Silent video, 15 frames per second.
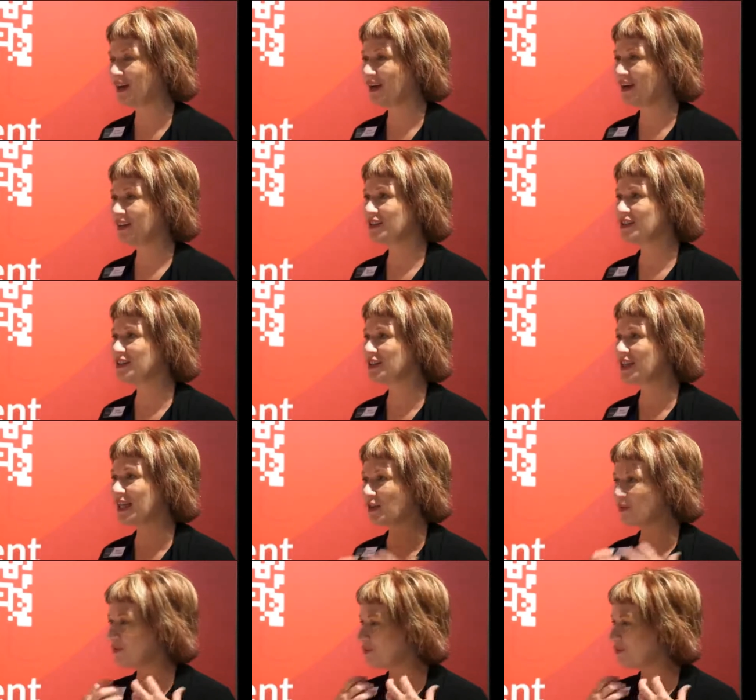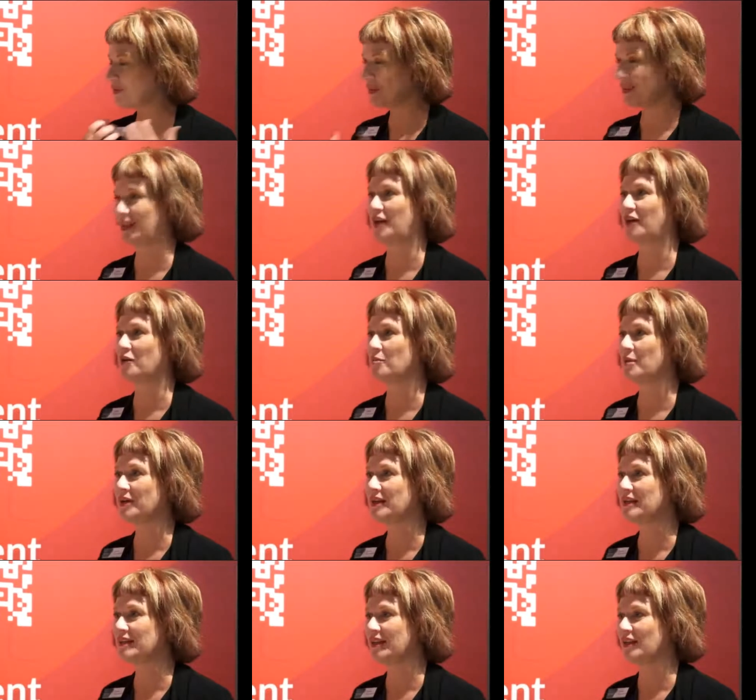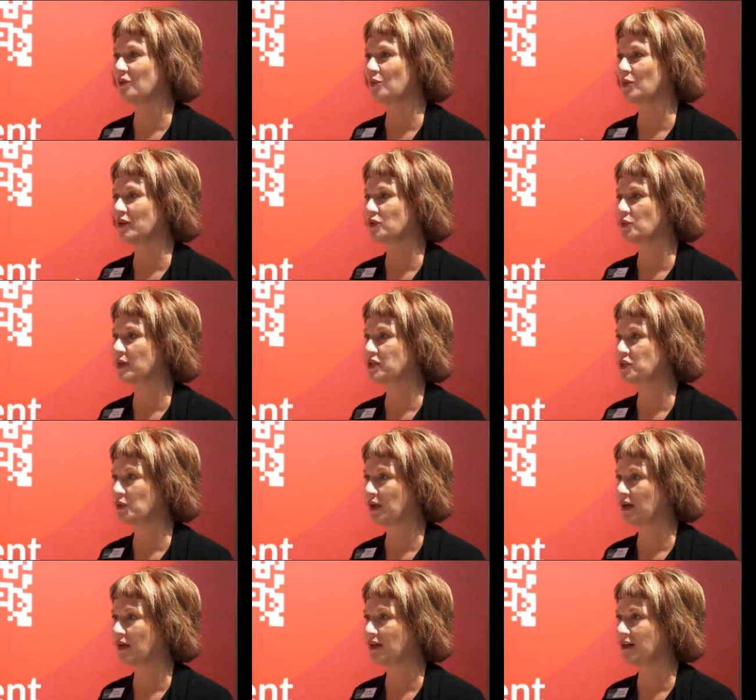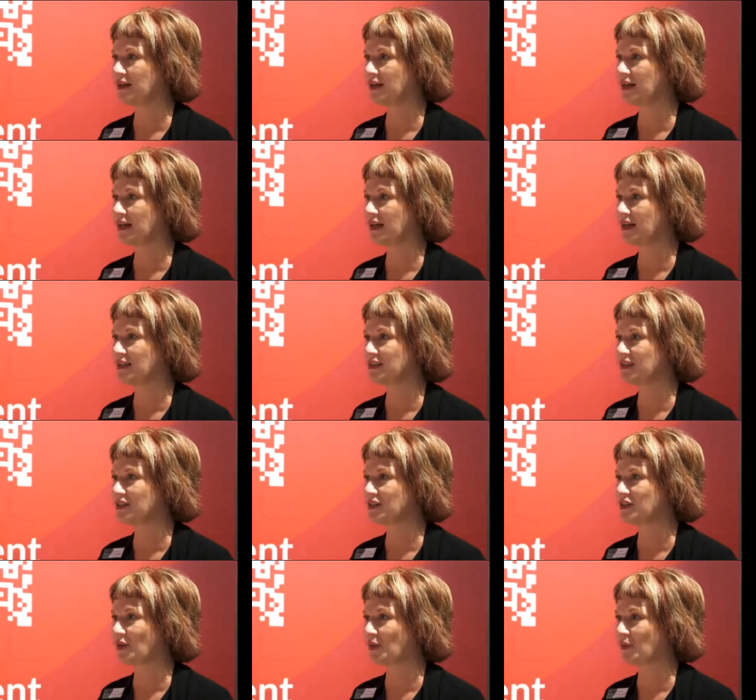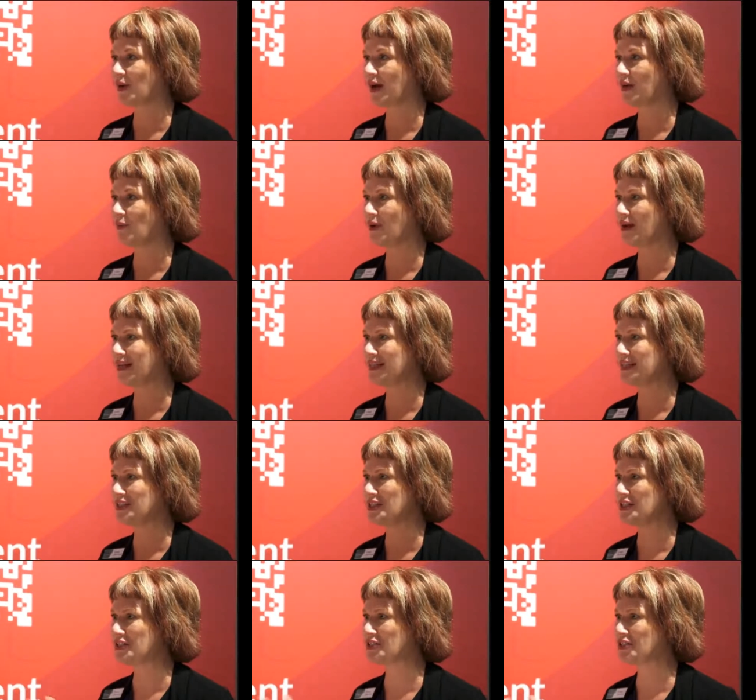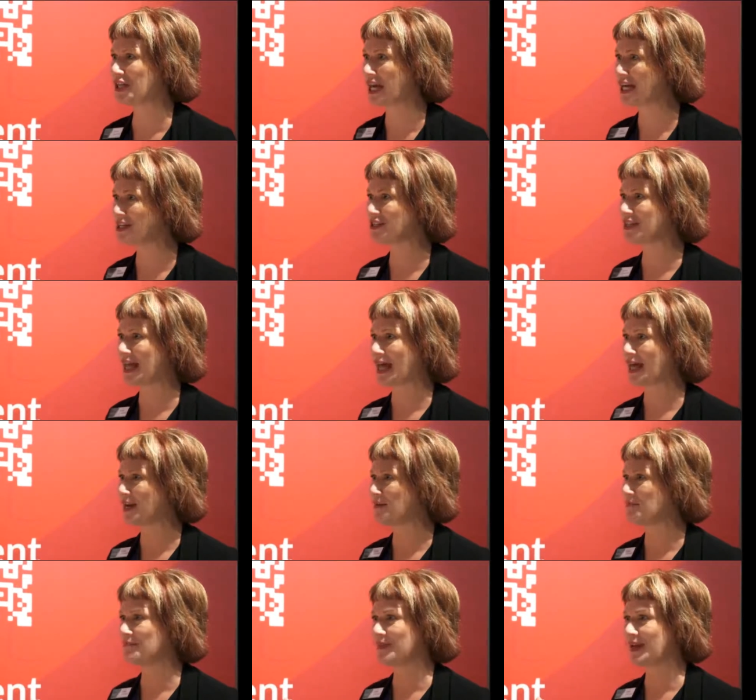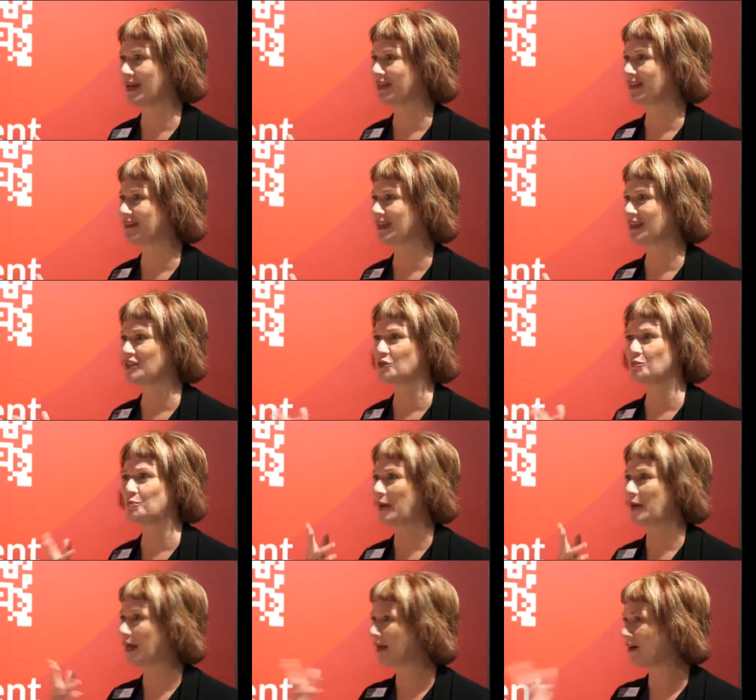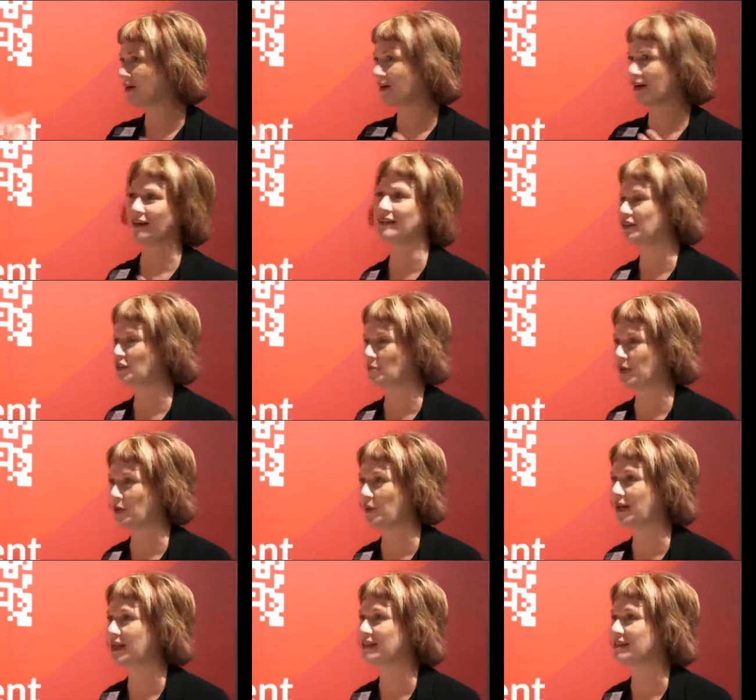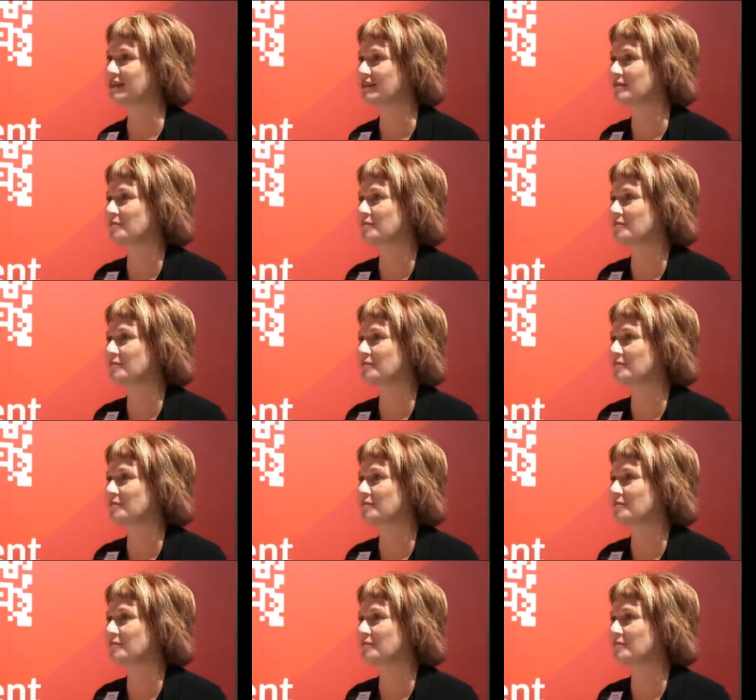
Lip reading: just like really care about it, and worked way too hard. And so I wanted to change that and make things better in so many ways.